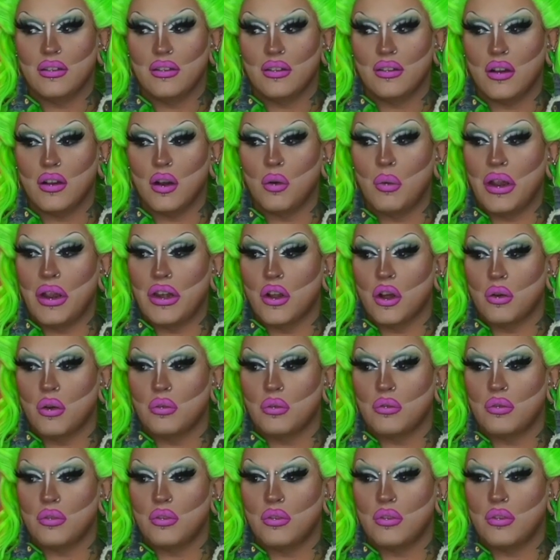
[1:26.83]
Oh wait,
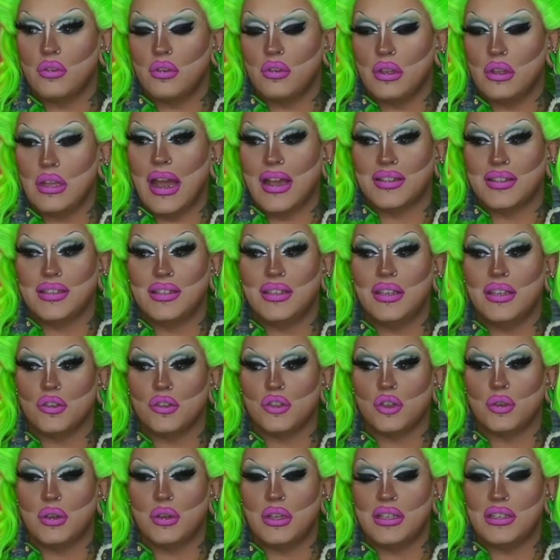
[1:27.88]
no. Yes, these
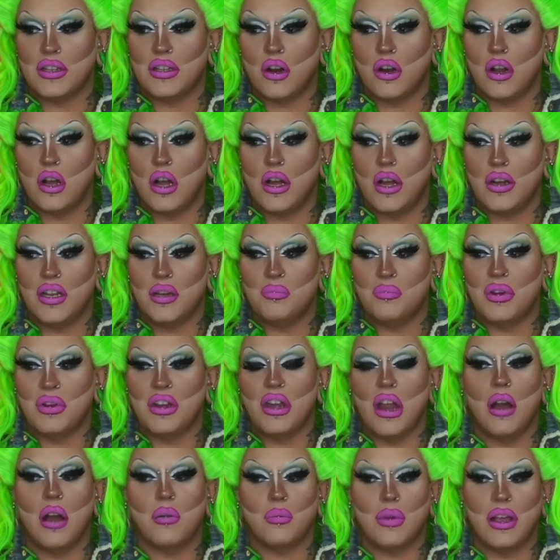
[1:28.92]
are trees that are honeyed
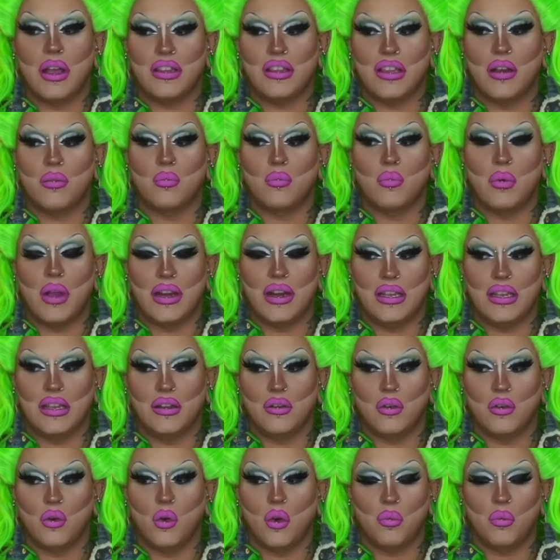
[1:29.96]
but not yet
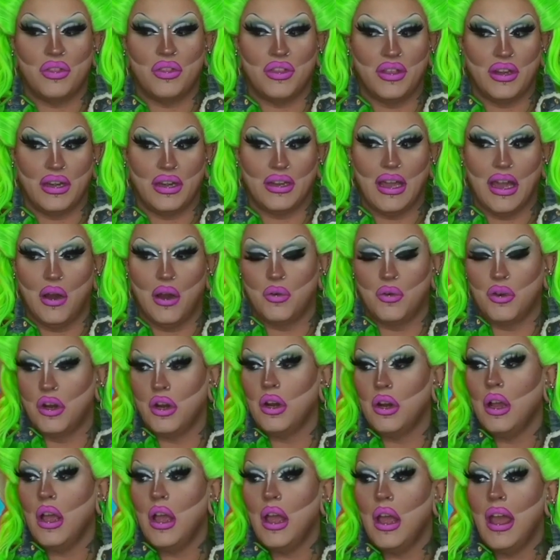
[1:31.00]
ready or with an
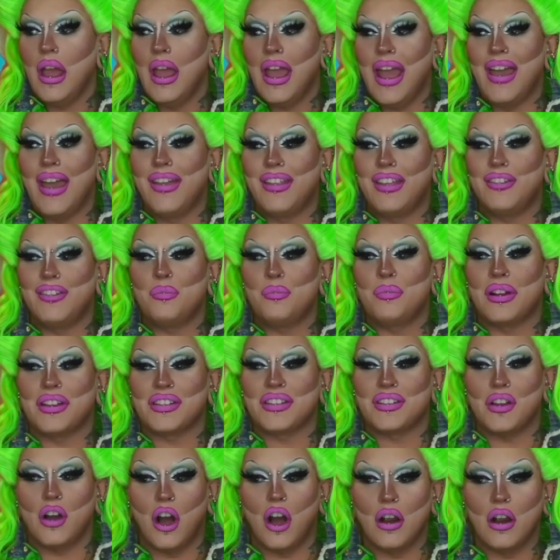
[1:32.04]
encounter. And then if you
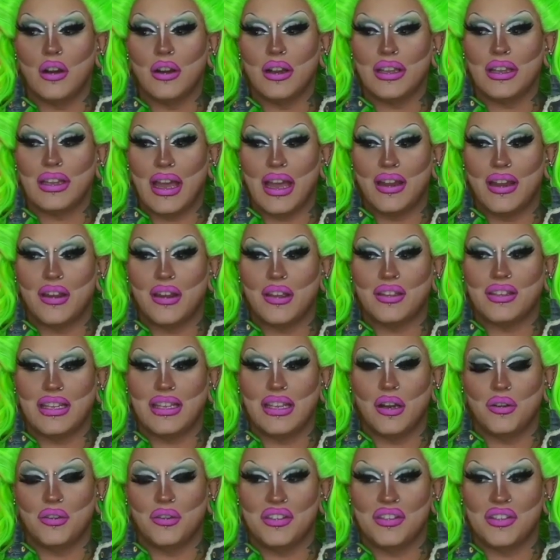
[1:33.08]
press R again,
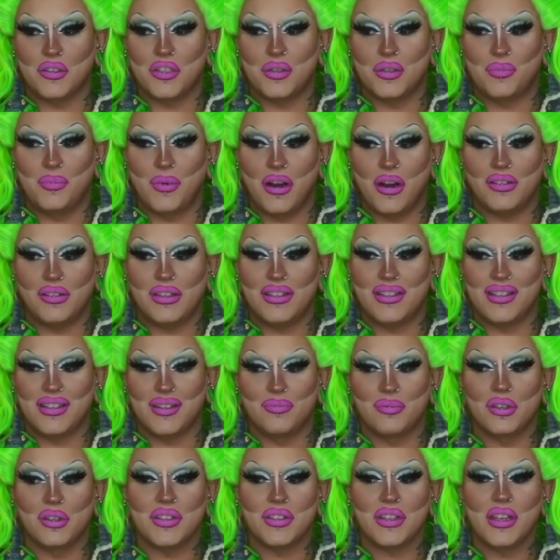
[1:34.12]
see all these little sparkly
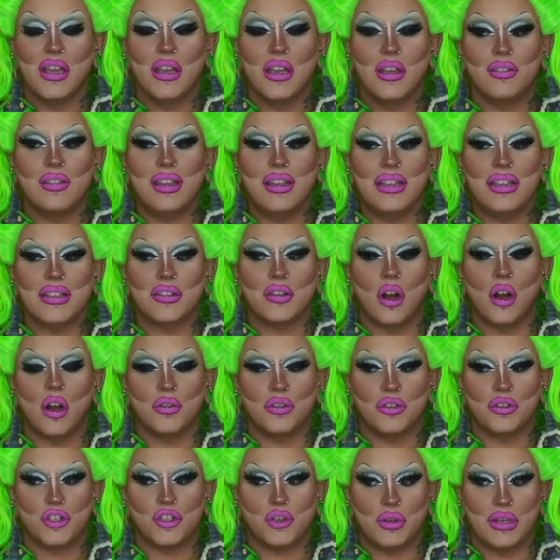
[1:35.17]
symbols? These are
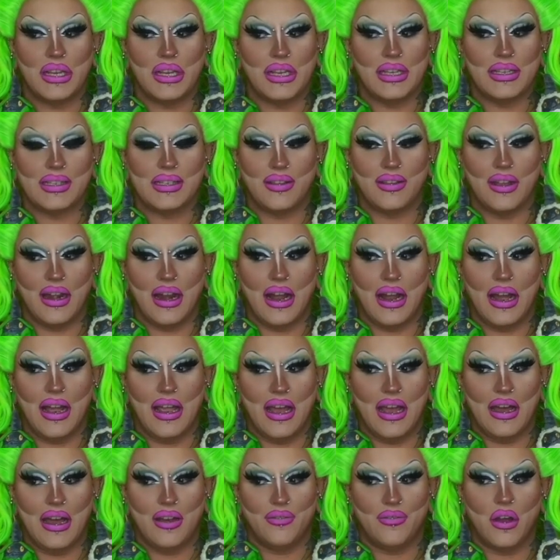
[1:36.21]
all the trees that I
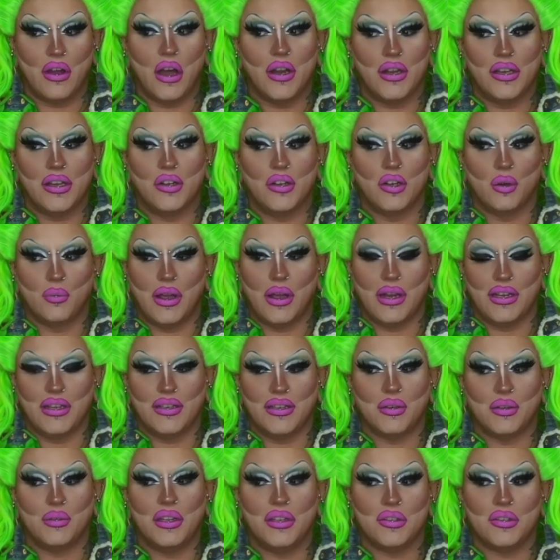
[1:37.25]
have honeyed
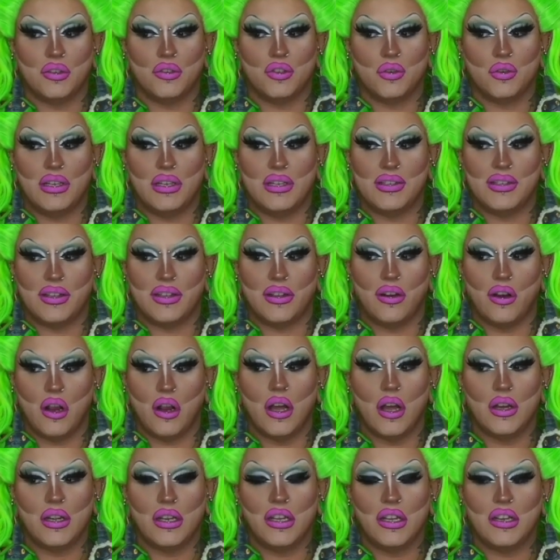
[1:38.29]
already. So these are trees that are
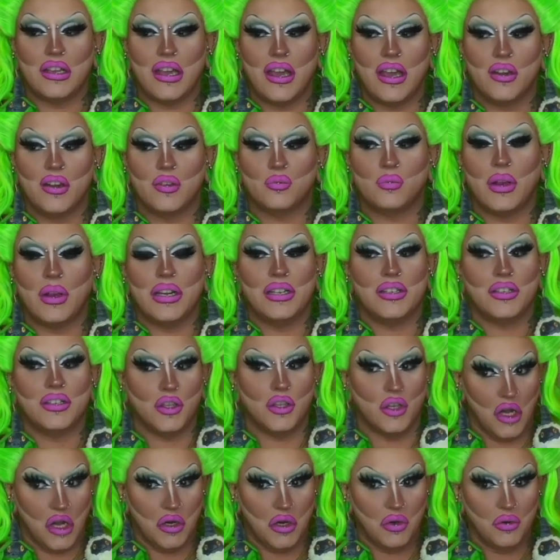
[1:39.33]
honeyed and ready to
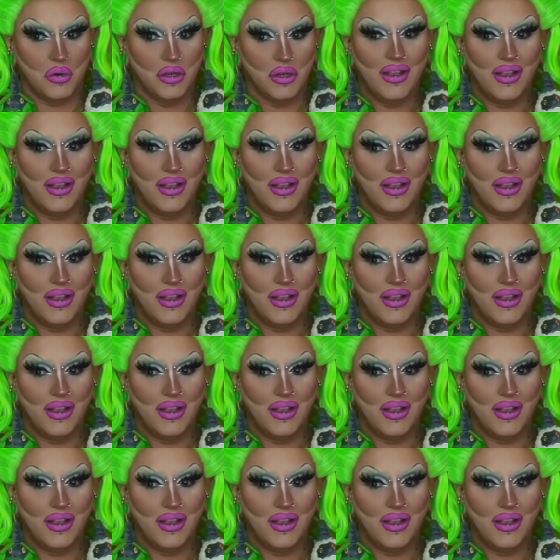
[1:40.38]
go.